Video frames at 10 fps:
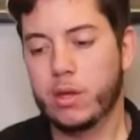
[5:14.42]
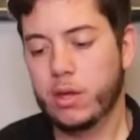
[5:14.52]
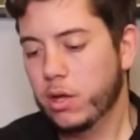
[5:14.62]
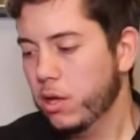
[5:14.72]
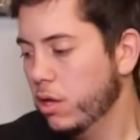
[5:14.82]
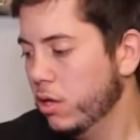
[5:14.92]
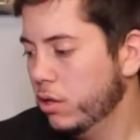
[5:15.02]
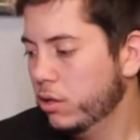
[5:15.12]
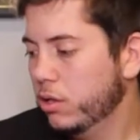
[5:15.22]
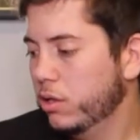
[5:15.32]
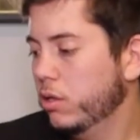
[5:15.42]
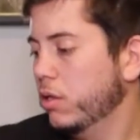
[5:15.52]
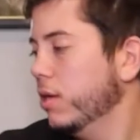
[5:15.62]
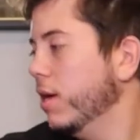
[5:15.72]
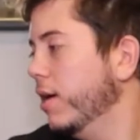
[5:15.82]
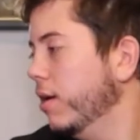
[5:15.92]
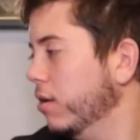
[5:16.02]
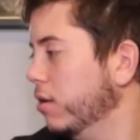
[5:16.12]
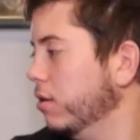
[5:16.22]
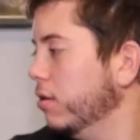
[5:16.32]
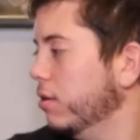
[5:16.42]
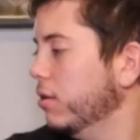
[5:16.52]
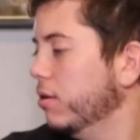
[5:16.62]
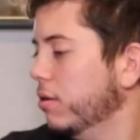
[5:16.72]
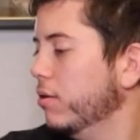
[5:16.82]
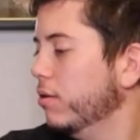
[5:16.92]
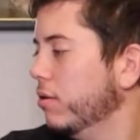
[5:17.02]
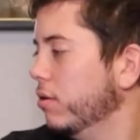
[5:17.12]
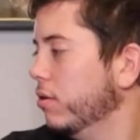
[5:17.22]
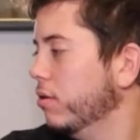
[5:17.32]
This person isn't speaking.